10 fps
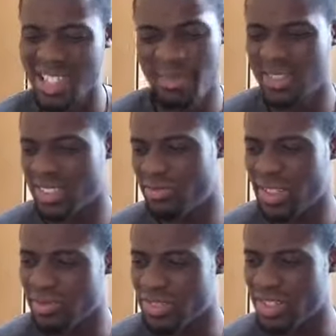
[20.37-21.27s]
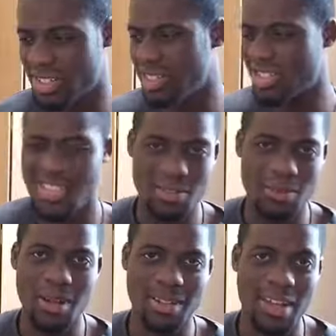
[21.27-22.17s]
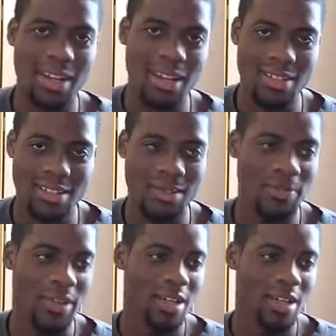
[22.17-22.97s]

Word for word: that part's irrelevant, she said she'll mark that later.